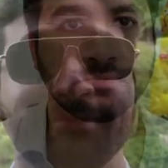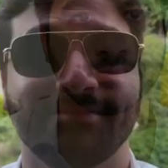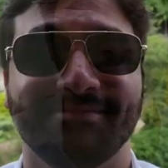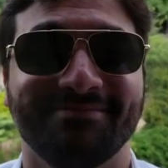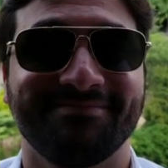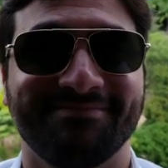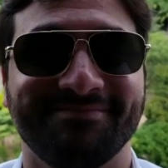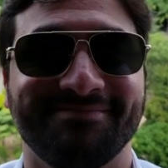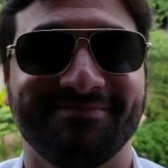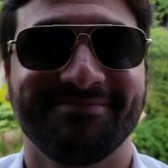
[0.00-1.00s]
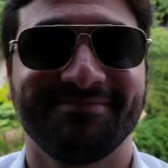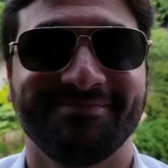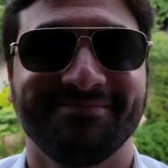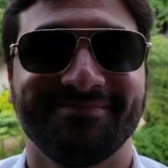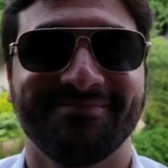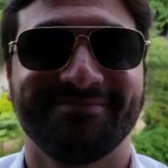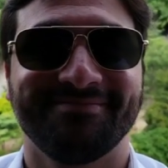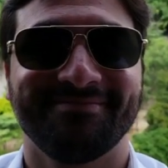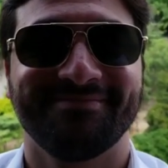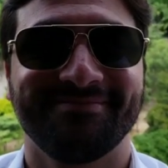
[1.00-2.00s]

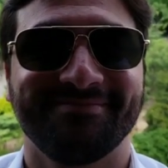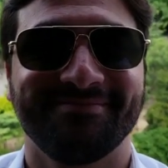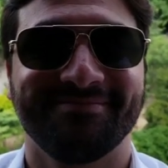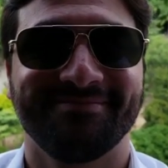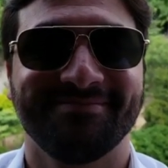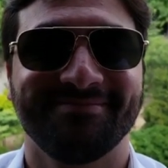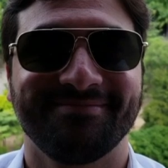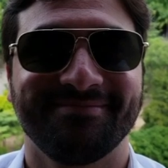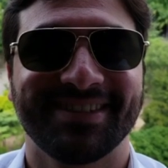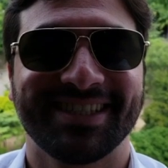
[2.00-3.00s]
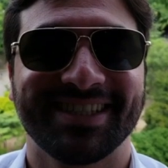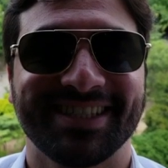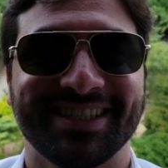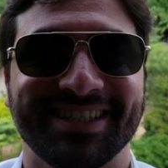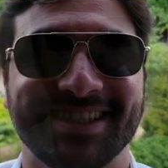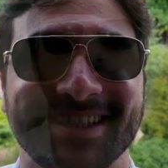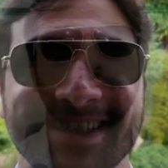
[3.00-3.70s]
Nothing is said.